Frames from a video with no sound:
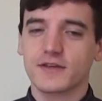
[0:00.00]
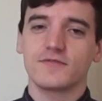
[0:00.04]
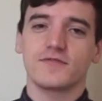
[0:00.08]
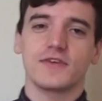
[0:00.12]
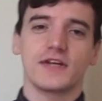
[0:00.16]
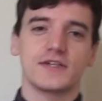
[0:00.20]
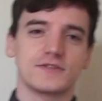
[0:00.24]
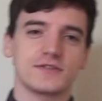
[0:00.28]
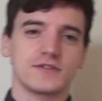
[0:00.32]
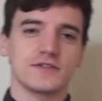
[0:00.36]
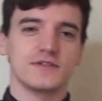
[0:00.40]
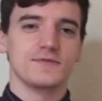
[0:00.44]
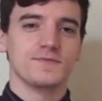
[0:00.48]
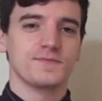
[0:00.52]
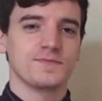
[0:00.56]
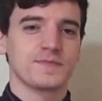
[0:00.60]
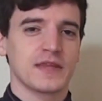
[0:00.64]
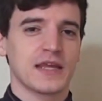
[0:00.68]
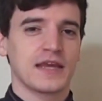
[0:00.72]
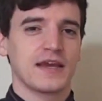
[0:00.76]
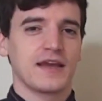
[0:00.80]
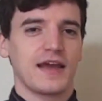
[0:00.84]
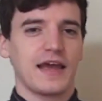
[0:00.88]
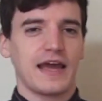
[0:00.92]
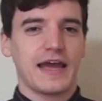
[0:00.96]
convention.
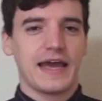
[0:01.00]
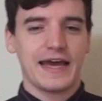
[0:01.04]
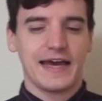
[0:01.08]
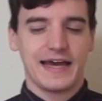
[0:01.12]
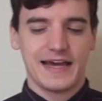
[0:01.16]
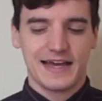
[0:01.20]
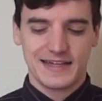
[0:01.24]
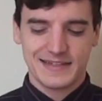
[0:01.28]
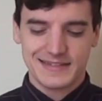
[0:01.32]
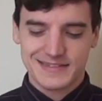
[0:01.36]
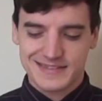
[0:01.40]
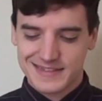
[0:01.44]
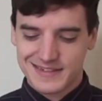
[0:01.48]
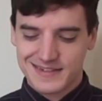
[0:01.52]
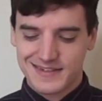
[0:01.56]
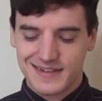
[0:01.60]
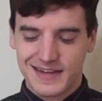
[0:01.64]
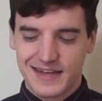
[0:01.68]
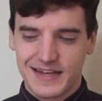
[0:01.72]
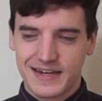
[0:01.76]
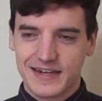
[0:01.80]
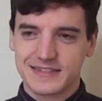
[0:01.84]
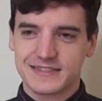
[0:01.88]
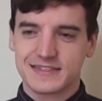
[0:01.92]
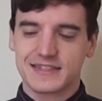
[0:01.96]
And
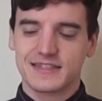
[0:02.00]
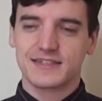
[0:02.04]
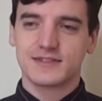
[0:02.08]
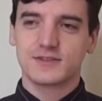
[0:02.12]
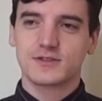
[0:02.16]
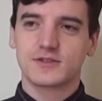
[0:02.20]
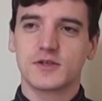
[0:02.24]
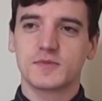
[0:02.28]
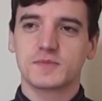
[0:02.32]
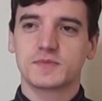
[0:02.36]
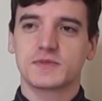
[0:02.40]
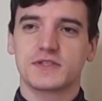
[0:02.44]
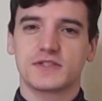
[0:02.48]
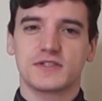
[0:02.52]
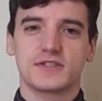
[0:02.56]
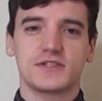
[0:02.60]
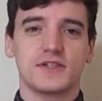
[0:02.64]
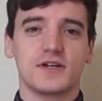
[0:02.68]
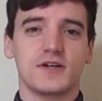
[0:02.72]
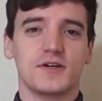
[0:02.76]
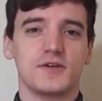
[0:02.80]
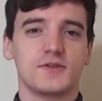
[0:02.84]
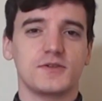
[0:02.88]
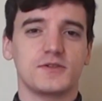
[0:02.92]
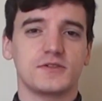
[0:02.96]
as the description
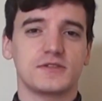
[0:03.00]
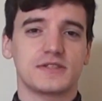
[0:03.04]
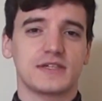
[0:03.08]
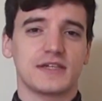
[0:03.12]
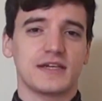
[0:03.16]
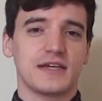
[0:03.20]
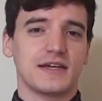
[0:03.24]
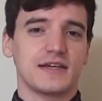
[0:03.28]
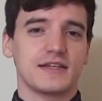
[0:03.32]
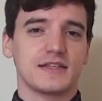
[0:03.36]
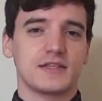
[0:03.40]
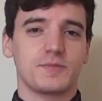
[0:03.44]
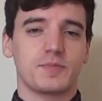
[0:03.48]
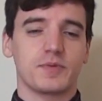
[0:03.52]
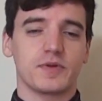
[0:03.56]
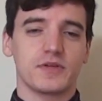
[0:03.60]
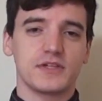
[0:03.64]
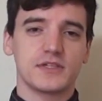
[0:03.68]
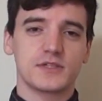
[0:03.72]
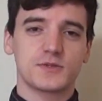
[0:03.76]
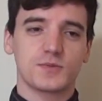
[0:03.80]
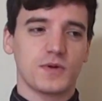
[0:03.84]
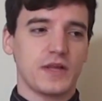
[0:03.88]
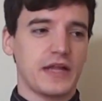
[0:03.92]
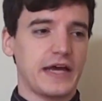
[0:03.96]
goes, the
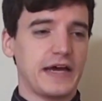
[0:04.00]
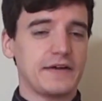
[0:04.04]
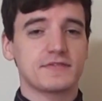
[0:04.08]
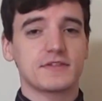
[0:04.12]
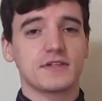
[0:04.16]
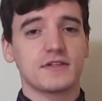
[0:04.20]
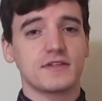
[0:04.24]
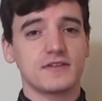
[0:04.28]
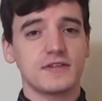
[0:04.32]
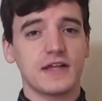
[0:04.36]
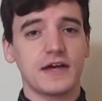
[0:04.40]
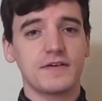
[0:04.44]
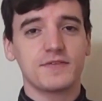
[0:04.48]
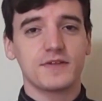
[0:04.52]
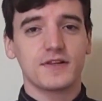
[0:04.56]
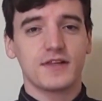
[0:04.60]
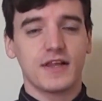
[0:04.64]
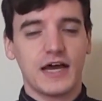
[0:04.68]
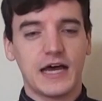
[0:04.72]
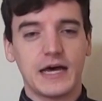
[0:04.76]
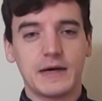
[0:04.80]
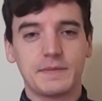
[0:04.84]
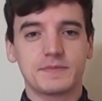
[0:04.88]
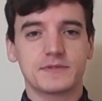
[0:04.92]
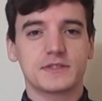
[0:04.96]
police will have to level
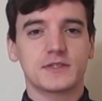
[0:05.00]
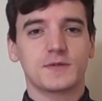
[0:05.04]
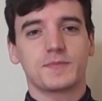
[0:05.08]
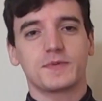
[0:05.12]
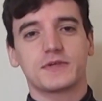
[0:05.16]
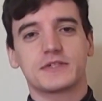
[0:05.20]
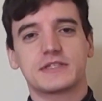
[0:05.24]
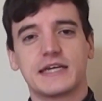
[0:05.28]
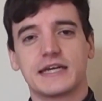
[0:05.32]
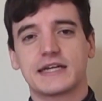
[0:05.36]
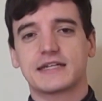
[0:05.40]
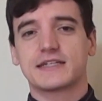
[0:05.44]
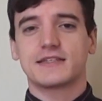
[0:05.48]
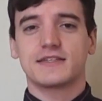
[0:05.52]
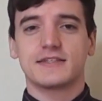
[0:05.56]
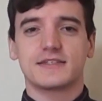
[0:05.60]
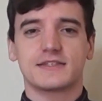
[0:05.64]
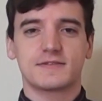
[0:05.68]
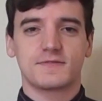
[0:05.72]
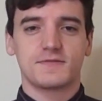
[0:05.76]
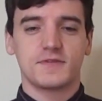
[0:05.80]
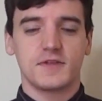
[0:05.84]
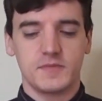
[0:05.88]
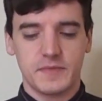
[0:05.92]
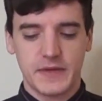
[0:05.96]
up to protect
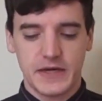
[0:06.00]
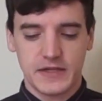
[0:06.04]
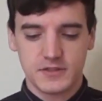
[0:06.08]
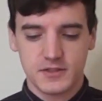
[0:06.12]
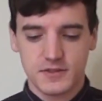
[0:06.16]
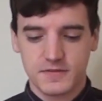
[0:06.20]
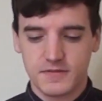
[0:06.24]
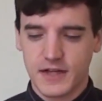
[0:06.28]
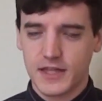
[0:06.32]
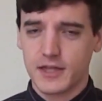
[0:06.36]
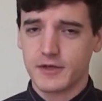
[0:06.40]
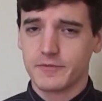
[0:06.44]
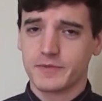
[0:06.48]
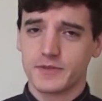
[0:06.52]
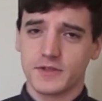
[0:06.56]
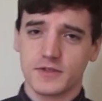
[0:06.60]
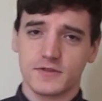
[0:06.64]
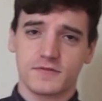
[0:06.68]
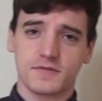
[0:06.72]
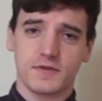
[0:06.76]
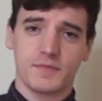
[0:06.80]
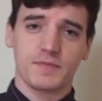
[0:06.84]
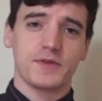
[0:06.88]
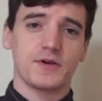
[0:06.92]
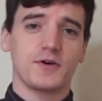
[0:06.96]
this female
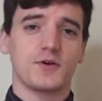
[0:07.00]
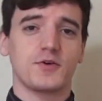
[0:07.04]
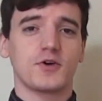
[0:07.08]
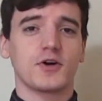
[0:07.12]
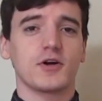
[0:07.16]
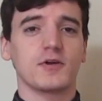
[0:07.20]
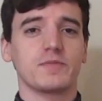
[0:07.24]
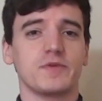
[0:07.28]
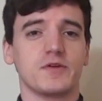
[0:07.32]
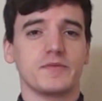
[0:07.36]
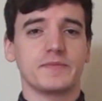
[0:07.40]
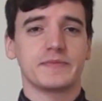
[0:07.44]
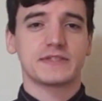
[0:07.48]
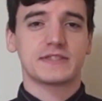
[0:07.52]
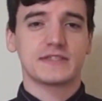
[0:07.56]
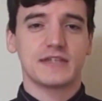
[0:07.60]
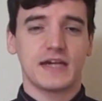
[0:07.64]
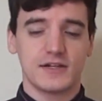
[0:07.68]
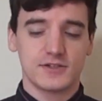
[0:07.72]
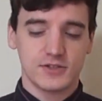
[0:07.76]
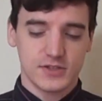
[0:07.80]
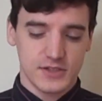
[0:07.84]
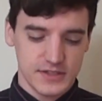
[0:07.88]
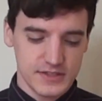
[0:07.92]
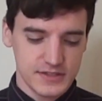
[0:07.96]
developer from the horrible
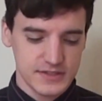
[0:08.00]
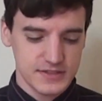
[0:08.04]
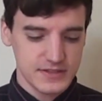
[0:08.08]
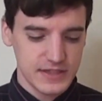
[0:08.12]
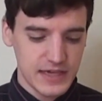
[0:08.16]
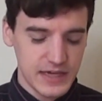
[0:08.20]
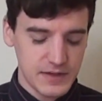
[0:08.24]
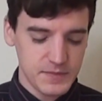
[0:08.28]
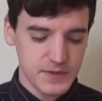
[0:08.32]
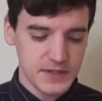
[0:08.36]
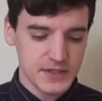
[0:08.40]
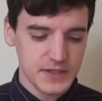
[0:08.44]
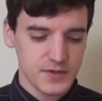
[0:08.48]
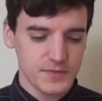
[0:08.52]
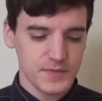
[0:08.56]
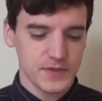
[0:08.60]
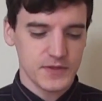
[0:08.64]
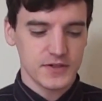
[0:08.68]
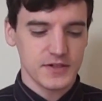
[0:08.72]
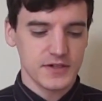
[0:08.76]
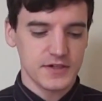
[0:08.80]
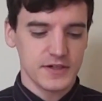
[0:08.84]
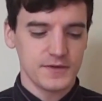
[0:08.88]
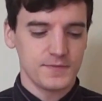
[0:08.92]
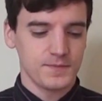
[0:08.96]
misogynist gaming
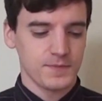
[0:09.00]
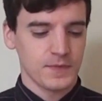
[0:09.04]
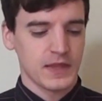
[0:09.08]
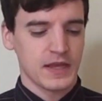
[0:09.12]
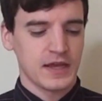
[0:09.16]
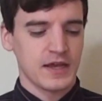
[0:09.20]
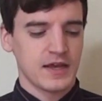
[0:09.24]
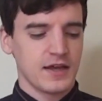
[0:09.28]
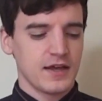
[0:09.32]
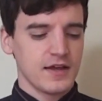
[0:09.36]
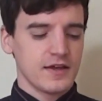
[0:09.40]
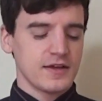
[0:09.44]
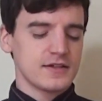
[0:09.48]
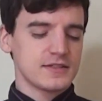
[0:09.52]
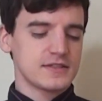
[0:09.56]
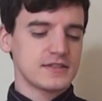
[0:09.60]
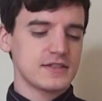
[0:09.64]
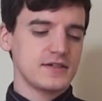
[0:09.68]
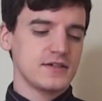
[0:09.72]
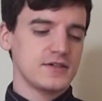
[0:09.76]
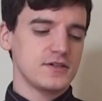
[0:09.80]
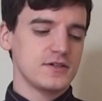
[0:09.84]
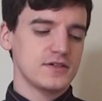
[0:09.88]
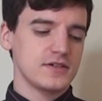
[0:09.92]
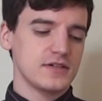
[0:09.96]
community.
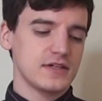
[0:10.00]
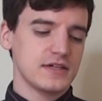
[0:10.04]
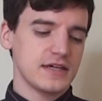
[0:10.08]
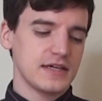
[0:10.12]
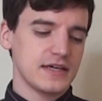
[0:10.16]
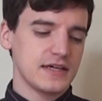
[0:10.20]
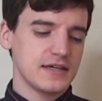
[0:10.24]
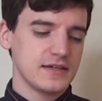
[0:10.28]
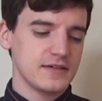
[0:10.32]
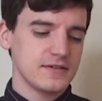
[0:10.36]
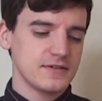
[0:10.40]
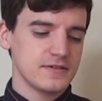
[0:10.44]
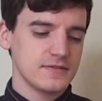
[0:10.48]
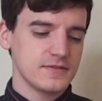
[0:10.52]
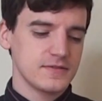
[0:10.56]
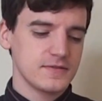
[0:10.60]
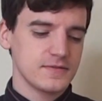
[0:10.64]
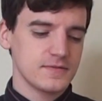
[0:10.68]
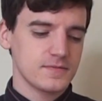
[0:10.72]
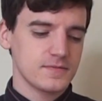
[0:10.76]
So,